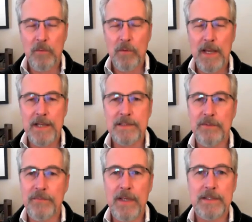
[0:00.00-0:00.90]
we're asked to
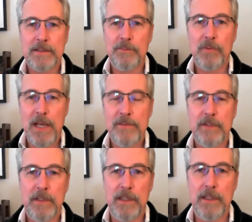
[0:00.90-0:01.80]
face them
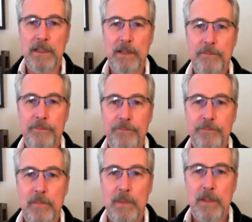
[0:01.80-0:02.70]
privately,
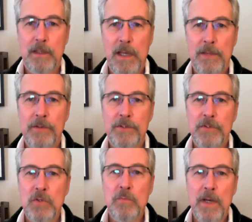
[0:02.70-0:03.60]
and they're
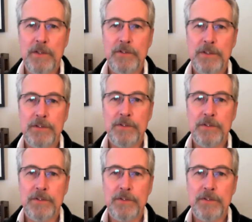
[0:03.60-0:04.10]
too much.